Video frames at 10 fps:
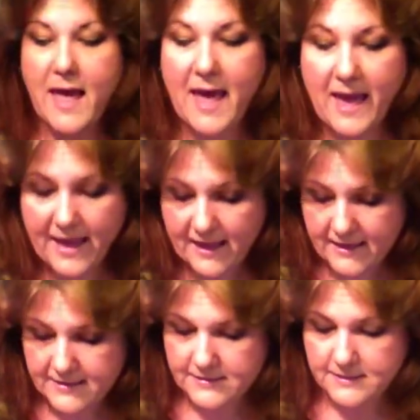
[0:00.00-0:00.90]

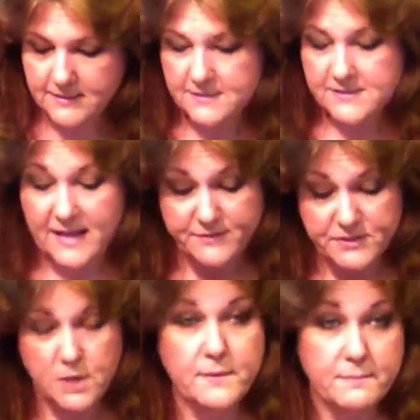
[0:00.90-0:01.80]
And since I have
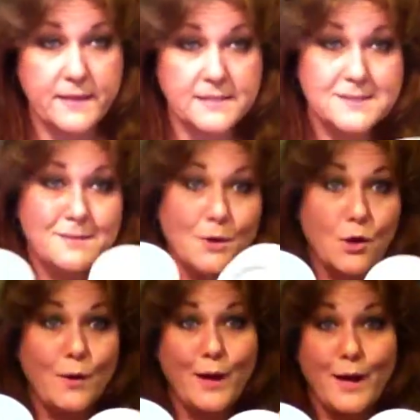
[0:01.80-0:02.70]
so many pieces, I'm going to
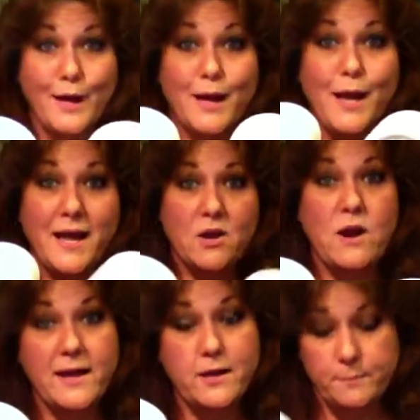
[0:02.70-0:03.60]
go ahead and
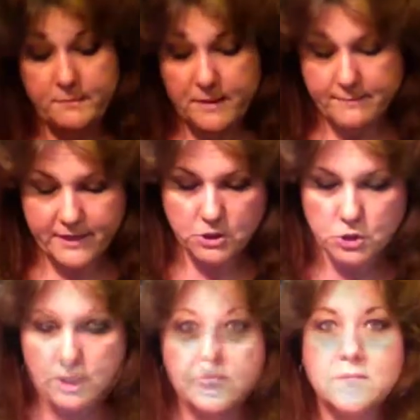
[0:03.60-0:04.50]
crack open my big
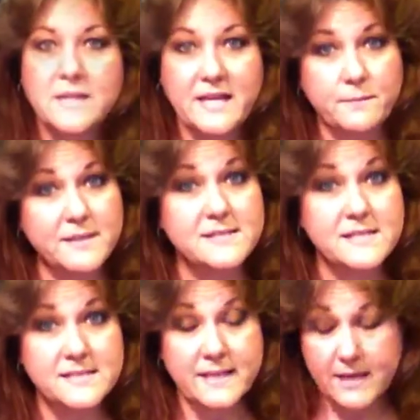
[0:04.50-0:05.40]
jar here. Now you mix
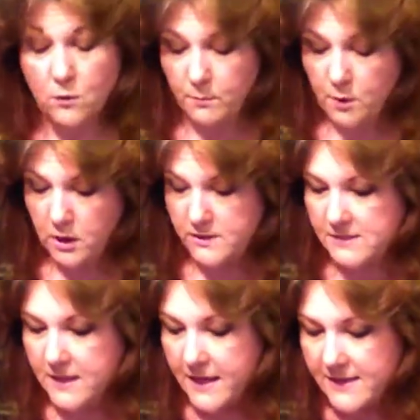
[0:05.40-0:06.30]
these in equal parts.
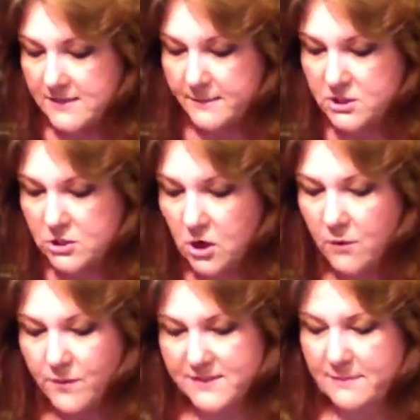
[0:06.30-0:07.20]
So I'm going to start
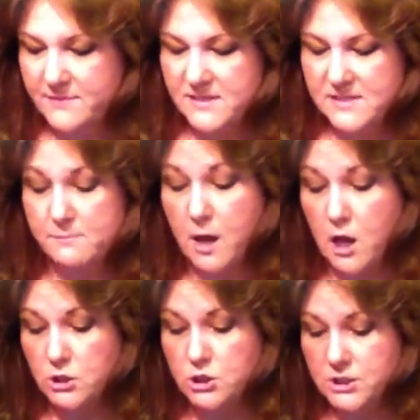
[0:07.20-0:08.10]
with something
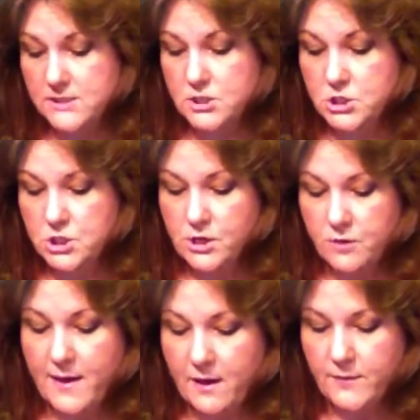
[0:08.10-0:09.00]
small just to show you
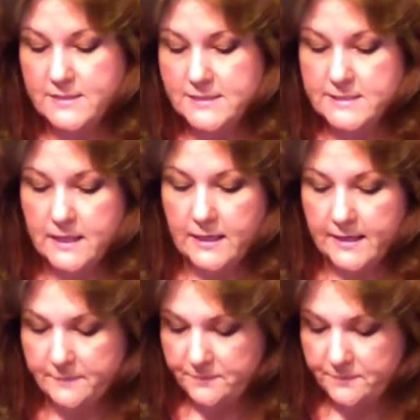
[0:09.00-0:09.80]
how it's done.